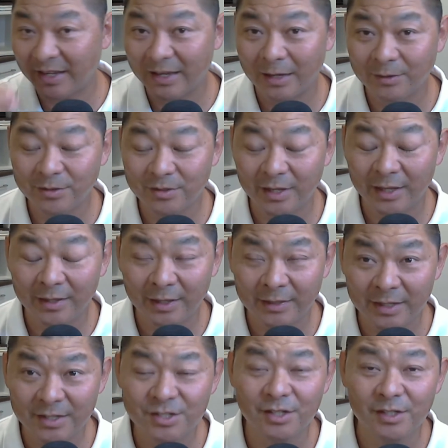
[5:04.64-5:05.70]

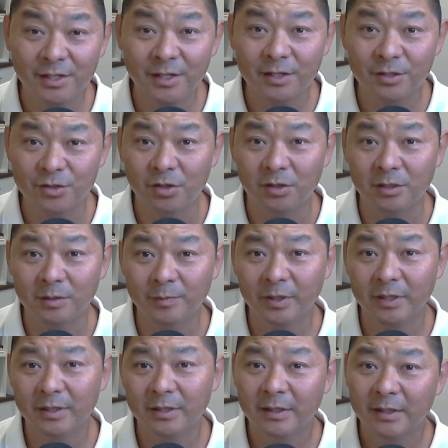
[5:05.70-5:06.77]
an engineer job,
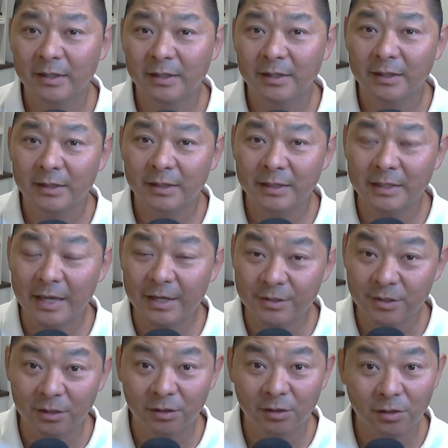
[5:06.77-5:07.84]
it
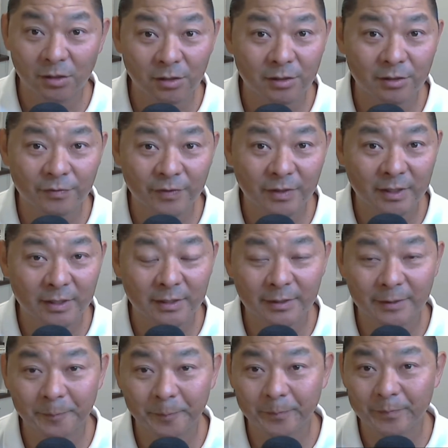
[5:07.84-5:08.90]
has a lot
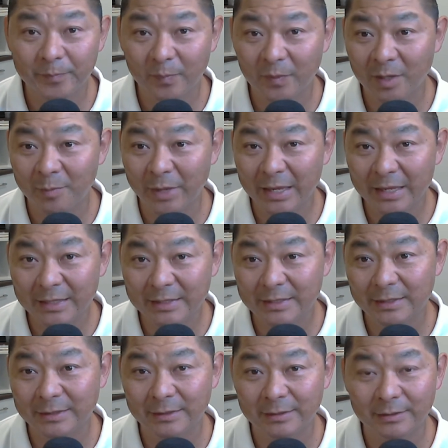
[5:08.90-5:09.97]
of demand
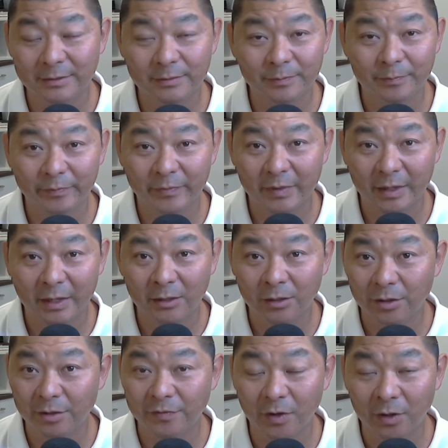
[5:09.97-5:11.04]
and a
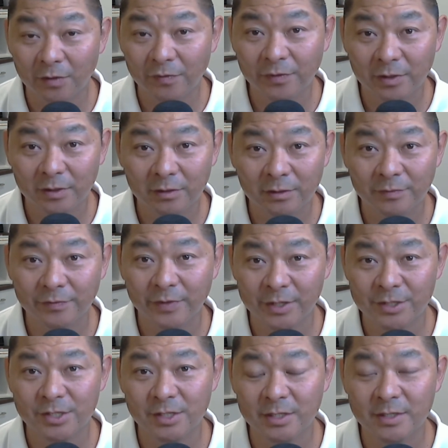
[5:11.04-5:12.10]
lot of offer of
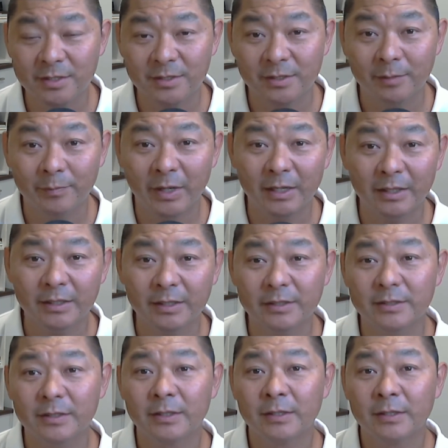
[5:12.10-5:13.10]
engineers in the market.